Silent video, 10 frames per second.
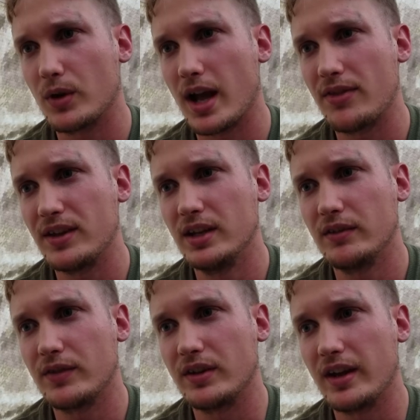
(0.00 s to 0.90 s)
at the end
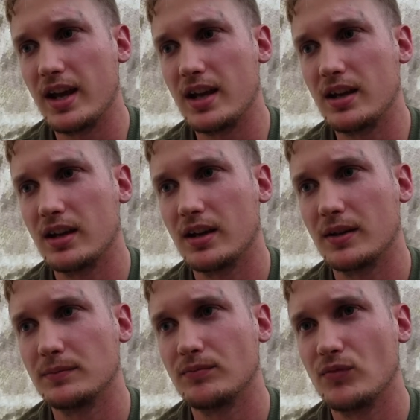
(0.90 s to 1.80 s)
of the day,
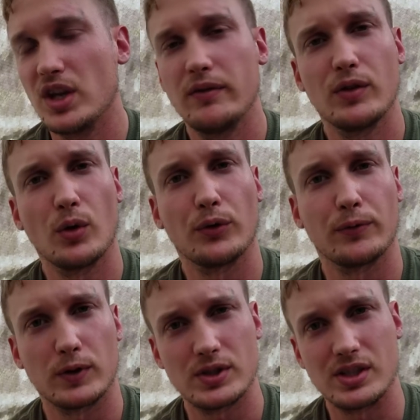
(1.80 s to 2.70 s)
even though its
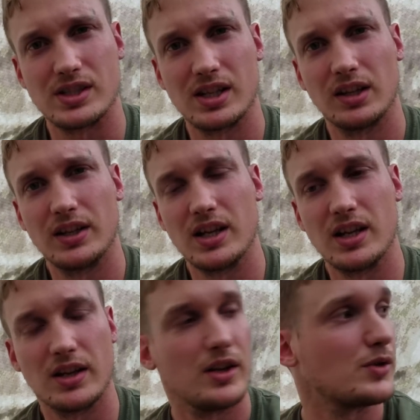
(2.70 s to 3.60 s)
versatility
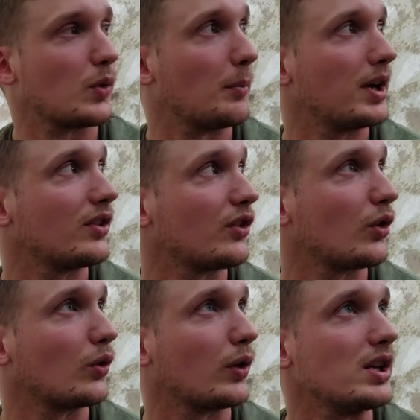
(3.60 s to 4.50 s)
is what makes it
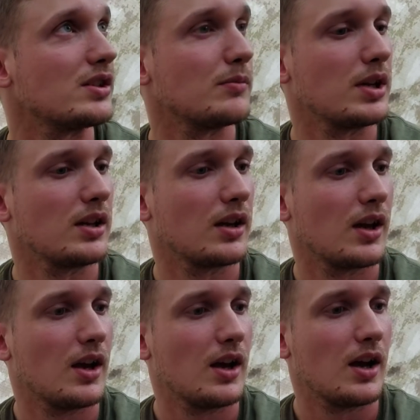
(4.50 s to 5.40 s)
so great to me,
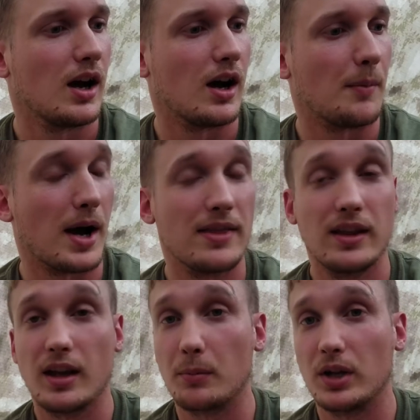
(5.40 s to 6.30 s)
um, I
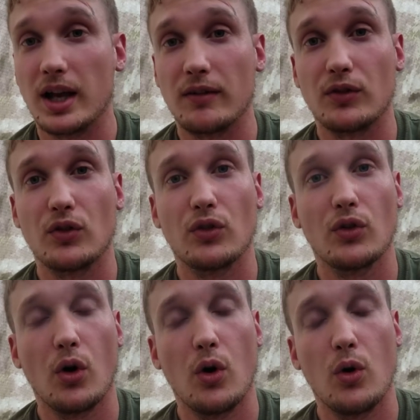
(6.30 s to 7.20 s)
think I'm going to have
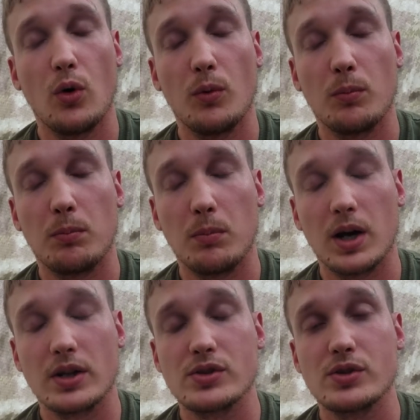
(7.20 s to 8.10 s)
so
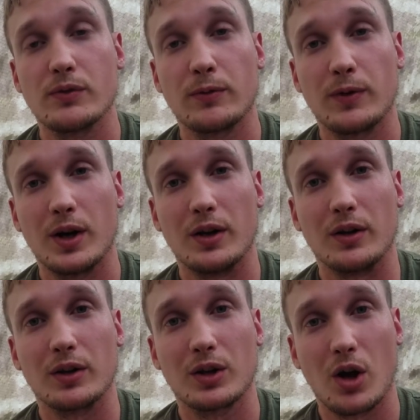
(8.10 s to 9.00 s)
much fun
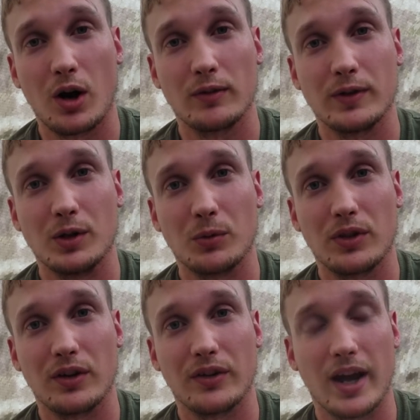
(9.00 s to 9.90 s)
carving with
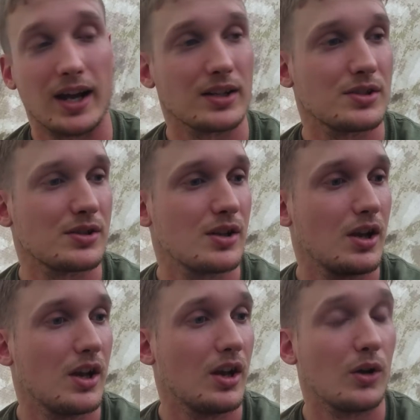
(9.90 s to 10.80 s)
this axe.
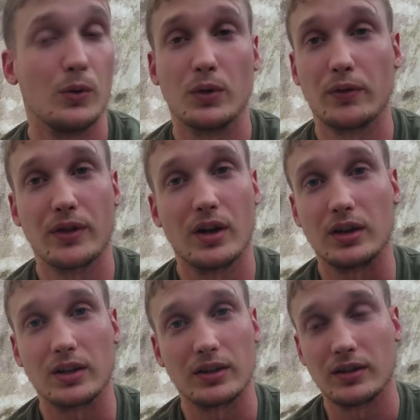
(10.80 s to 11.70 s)
Who would have
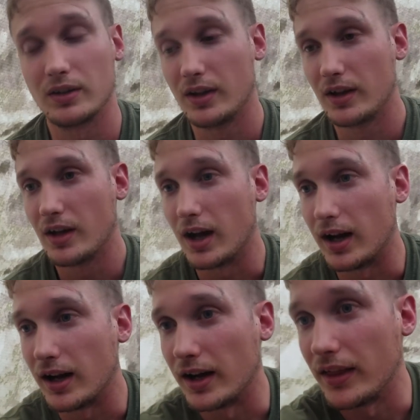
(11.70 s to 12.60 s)
thunk
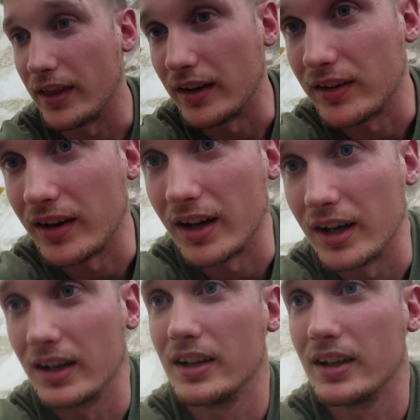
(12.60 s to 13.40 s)
uh, that uh,